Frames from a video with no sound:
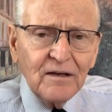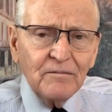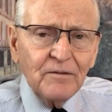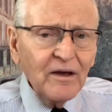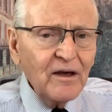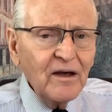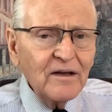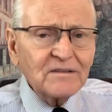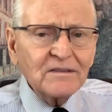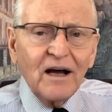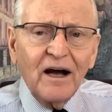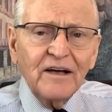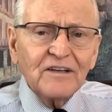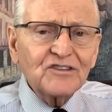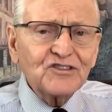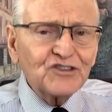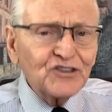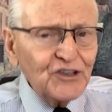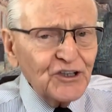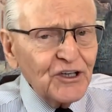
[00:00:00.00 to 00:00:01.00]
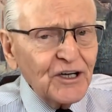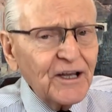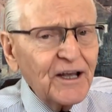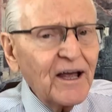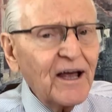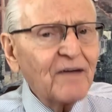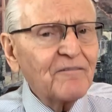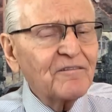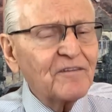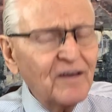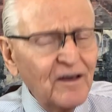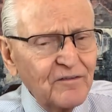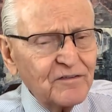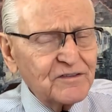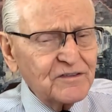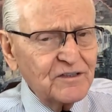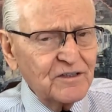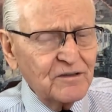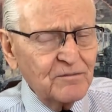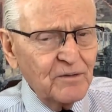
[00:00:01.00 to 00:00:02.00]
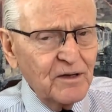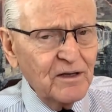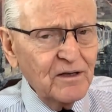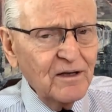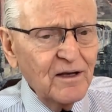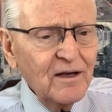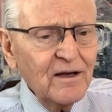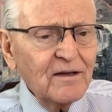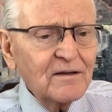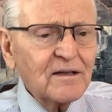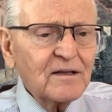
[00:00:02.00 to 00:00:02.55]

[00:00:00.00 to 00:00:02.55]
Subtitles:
because I certainly have gifts in me